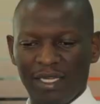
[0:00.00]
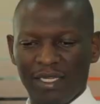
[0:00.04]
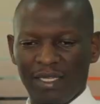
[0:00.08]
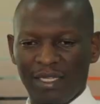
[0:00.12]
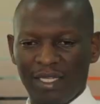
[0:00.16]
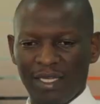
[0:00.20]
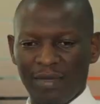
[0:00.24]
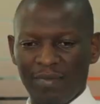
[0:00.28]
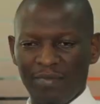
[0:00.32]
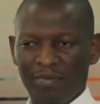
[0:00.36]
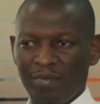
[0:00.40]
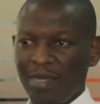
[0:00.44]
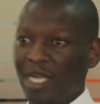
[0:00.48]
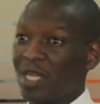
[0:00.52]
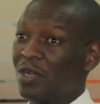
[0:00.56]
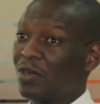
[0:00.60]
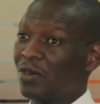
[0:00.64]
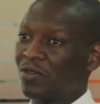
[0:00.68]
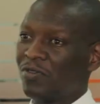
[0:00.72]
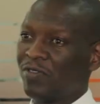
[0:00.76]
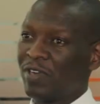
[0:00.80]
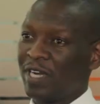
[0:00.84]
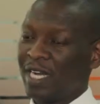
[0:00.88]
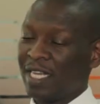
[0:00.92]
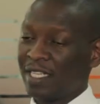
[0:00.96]
the
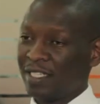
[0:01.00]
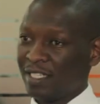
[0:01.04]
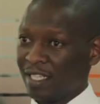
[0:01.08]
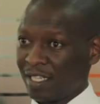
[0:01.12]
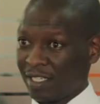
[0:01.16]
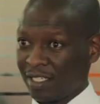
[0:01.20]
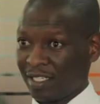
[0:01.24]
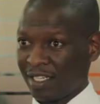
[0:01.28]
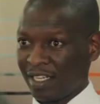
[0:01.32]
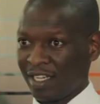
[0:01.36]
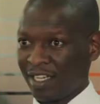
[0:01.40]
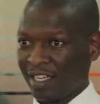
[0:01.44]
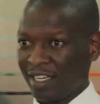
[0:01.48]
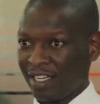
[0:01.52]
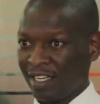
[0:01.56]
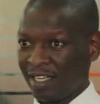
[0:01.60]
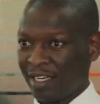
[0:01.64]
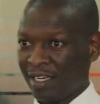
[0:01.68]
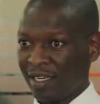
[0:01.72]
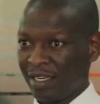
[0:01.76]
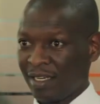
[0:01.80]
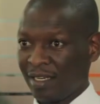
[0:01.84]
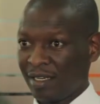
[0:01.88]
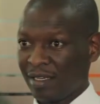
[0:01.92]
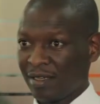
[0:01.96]
microfinance sector
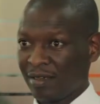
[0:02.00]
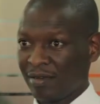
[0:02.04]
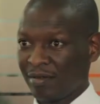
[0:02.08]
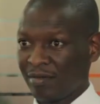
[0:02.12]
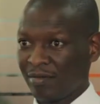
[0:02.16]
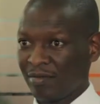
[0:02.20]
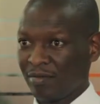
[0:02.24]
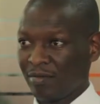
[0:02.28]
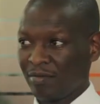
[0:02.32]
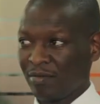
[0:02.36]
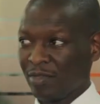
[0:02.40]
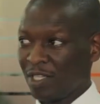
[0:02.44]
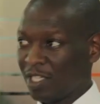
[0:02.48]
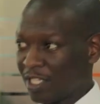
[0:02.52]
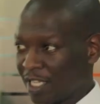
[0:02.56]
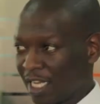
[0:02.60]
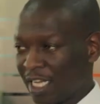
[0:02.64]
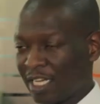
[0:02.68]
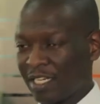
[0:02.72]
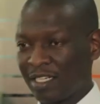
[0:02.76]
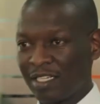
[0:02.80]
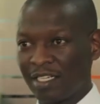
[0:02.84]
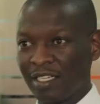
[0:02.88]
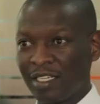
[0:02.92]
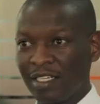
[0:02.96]
in this
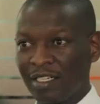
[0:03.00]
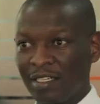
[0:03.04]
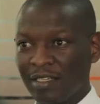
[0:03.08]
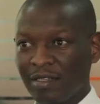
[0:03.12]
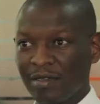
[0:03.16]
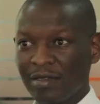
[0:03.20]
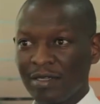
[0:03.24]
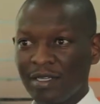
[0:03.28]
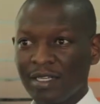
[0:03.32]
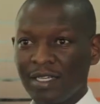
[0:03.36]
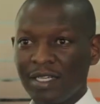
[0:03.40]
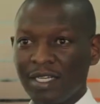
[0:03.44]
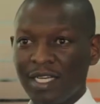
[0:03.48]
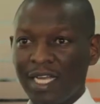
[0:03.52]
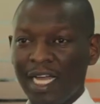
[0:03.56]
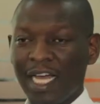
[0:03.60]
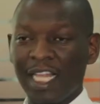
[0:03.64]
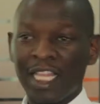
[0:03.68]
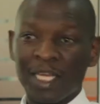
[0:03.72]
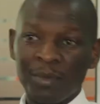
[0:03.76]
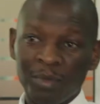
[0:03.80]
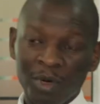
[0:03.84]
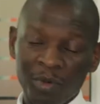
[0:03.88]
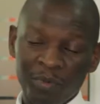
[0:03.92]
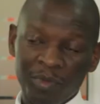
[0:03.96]
country at
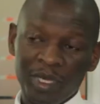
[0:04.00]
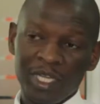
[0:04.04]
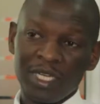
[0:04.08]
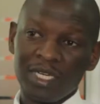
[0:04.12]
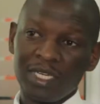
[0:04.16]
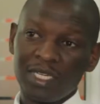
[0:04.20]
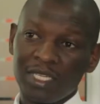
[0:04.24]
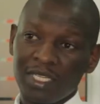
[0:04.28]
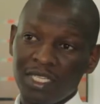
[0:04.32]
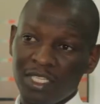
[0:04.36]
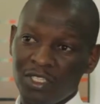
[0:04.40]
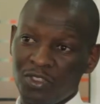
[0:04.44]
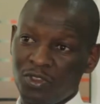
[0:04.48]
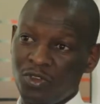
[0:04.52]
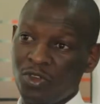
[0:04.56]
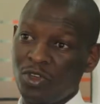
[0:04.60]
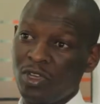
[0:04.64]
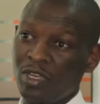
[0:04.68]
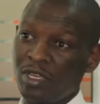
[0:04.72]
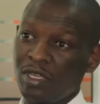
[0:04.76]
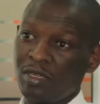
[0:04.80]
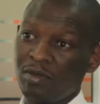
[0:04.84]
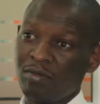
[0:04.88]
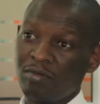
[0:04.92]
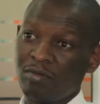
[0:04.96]
the moment is
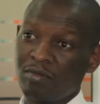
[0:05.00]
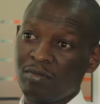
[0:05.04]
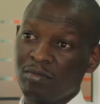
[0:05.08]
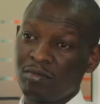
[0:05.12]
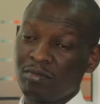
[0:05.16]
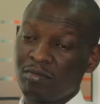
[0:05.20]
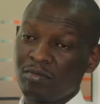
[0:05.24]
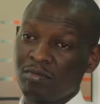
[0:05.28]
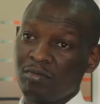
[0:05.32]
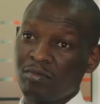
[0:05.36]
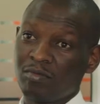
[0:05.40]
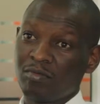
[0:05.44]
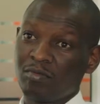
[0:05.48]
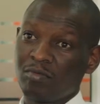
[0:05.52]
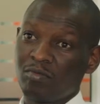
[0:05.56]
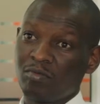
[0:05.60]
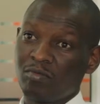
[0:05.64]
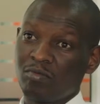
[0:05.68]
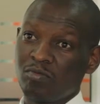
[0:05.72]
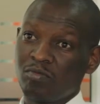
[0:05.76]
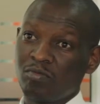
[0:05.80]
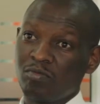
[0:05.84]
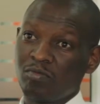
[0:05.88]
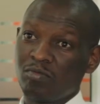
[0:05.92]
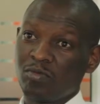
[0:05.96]
going
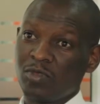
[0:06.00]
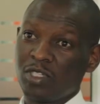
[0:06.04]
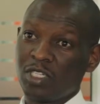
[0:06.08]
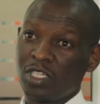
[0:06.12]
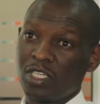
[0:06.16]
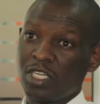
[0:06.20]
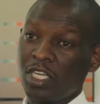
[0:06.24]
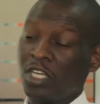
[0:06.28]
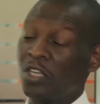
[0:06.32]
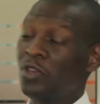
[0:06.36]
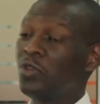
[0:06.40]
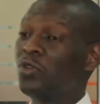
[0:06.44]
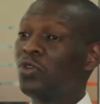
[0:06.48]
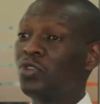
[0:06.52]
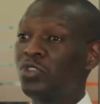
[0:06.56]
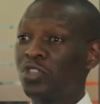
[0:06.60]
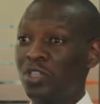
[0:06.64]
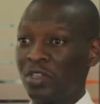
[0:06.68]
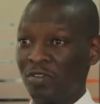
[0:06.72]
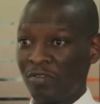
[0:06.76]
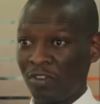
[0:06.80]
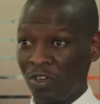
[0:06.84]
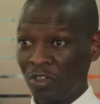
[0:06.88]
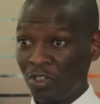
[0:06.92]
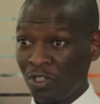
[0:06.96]
a huge
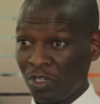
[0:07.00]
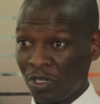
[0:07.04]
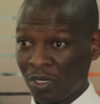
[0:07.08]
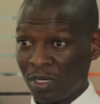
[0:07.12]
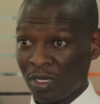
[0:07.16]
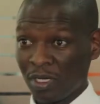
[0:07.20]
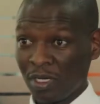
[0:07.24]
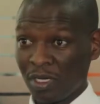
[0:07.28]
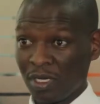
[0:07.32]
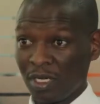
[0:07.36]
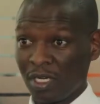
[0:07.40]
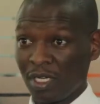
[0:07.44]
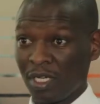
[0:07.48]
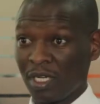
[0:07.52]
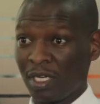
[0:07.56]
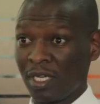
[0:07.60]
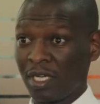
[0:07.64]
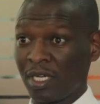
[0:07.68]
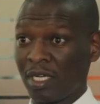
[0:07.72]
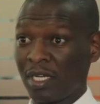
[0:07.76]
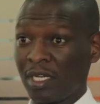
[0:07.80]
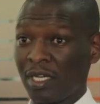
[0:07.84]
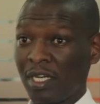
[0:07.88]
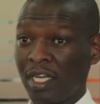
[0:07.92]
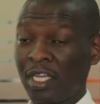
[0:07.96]
revolution
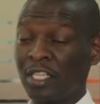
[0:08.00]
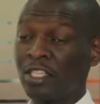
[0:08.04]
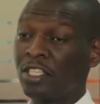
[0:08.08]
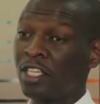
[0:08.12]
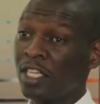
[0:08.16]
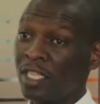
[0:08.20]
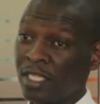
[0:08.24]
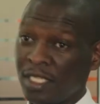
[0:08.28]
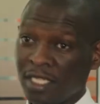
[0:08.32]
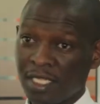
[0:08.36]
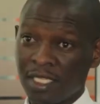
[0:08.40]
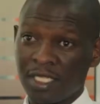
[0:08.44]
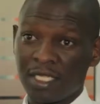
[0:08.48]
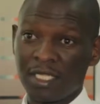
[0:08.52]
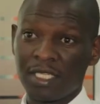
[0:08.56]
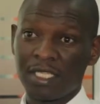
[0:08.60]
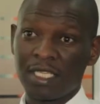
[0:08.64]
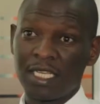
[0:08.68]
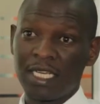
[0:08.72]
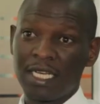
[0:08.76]
and changes